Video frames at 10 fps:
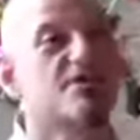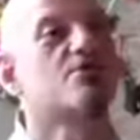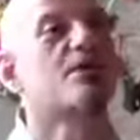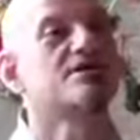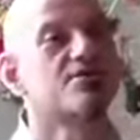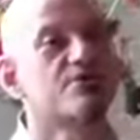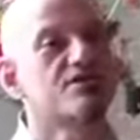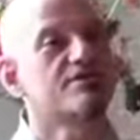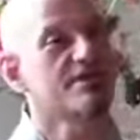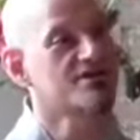me a question? Who
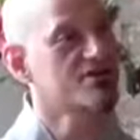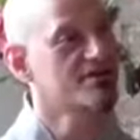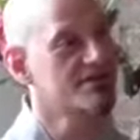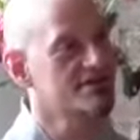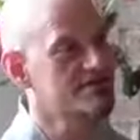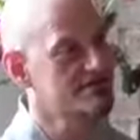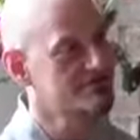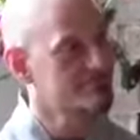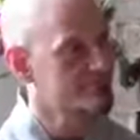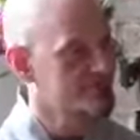does she think she is?
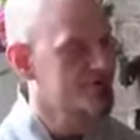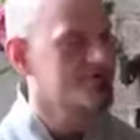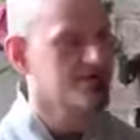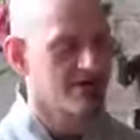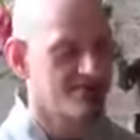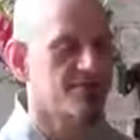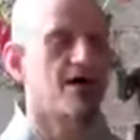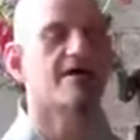So he said, all right,